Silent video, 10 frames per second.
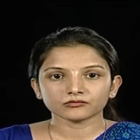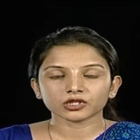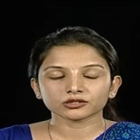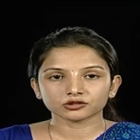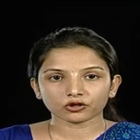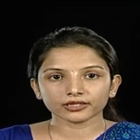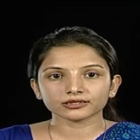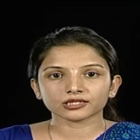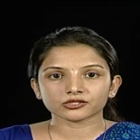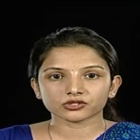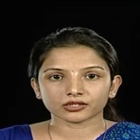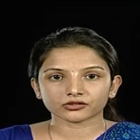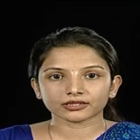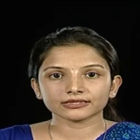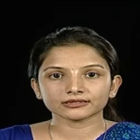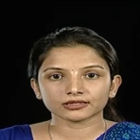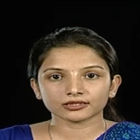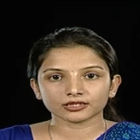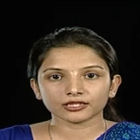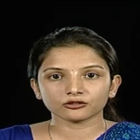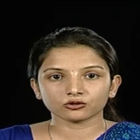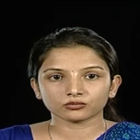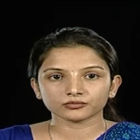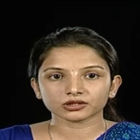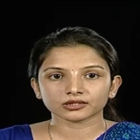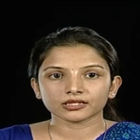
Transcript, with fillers: Soils are generally silty loams